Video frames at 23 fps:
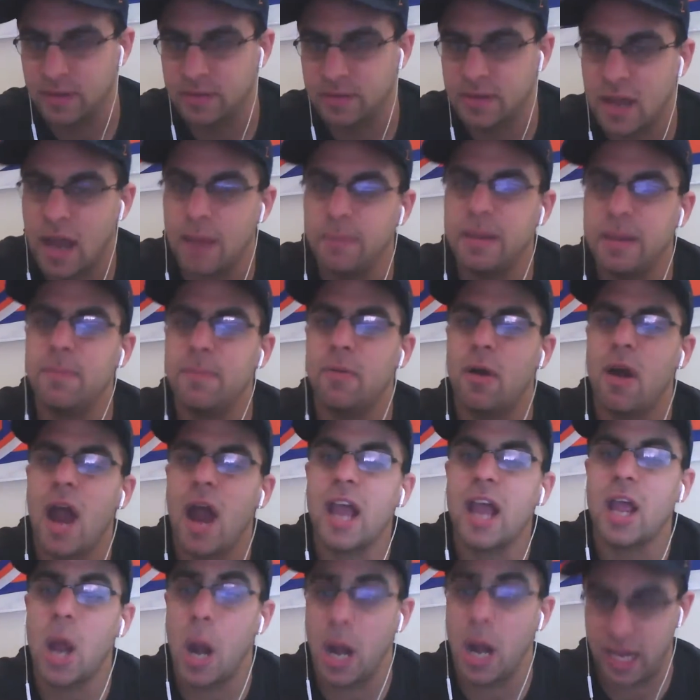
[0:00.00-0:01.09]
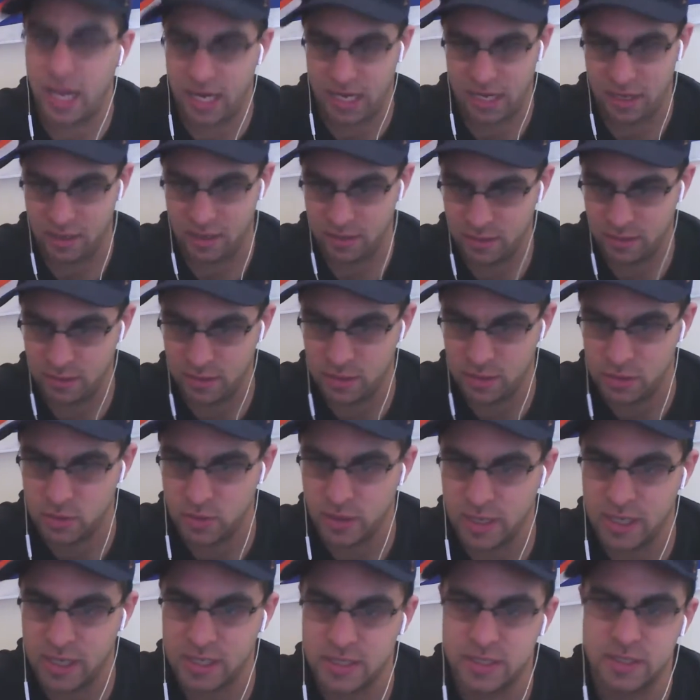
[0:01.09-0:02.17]
Tommy Broccoli, you
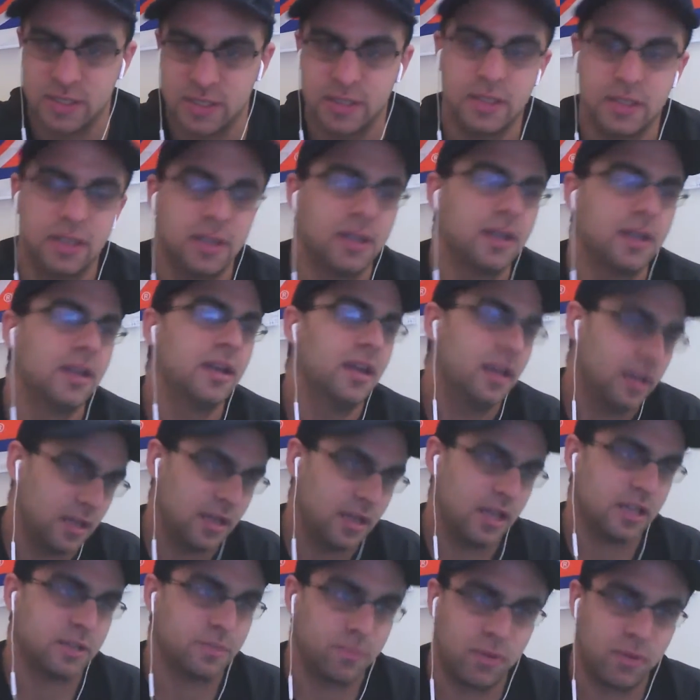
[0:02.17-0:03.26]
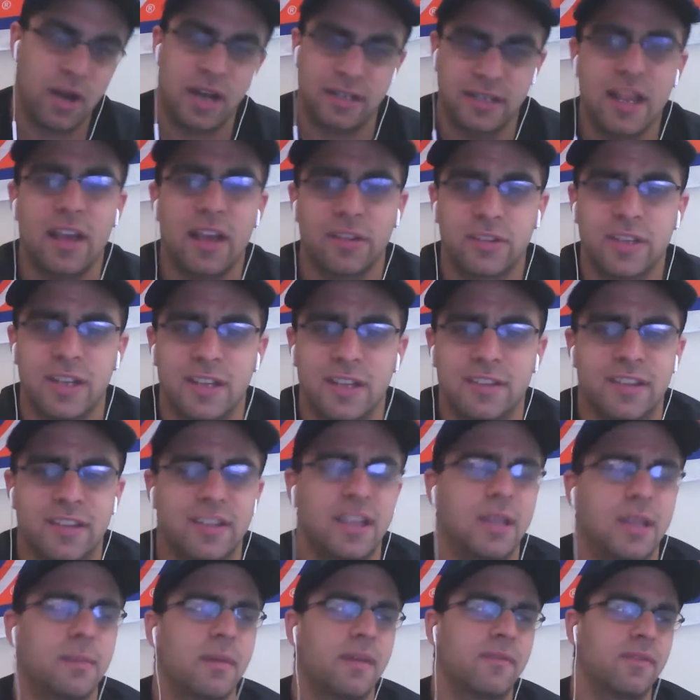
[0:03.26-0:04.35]
join us. Yes, Brock Nelson is the
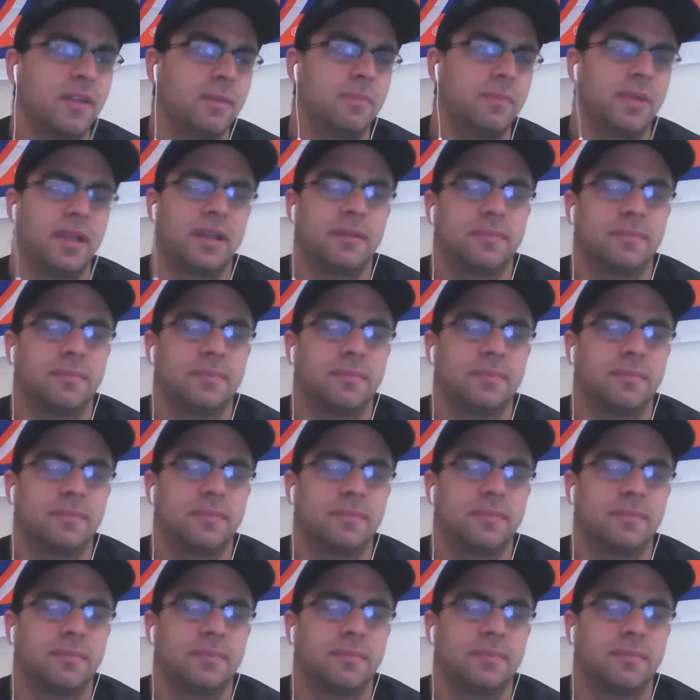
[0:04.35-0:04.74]
team MVP.